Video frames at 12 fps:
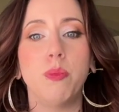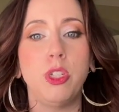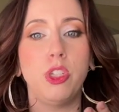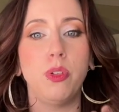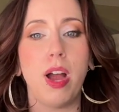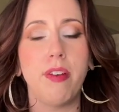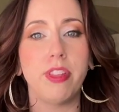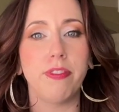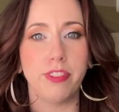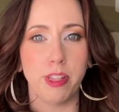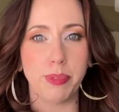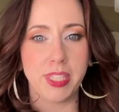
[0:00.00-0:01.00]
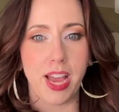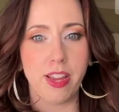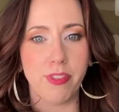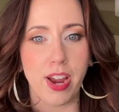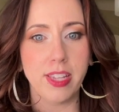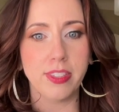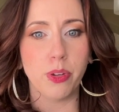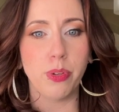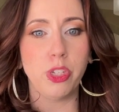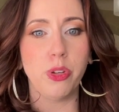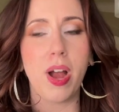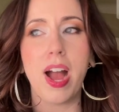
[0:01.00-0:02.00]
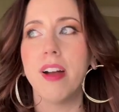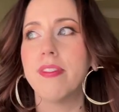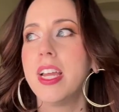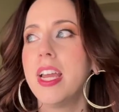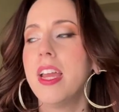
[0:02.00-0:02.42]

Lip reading: we do have the flip side, right? So we do have